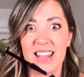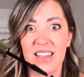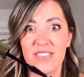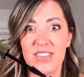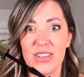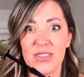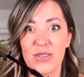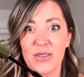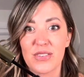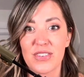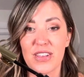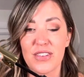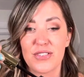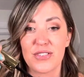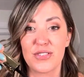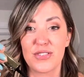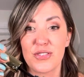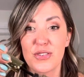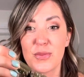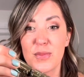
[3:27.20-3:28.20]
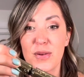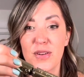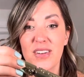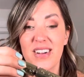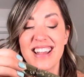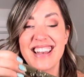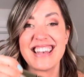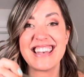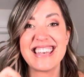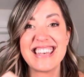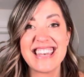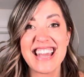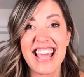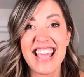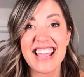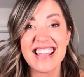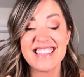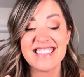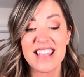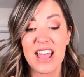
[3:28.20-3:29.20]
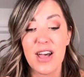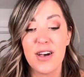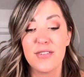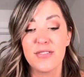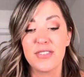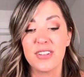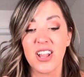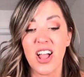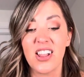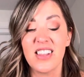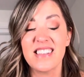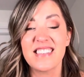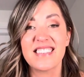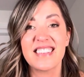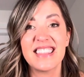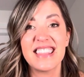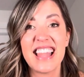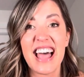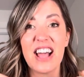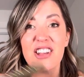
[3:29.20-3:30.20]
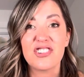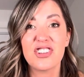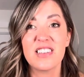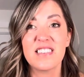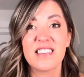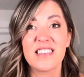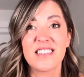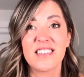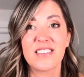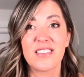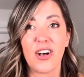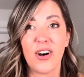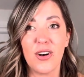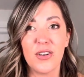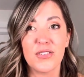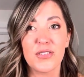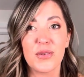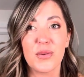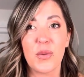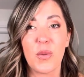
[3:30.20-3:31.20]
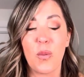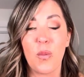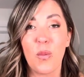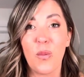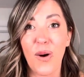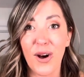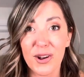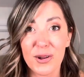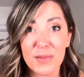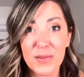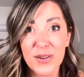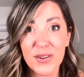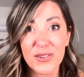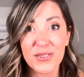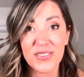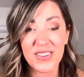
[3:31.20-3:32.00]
giving you those super nice flawless lashes. This is also waterproof.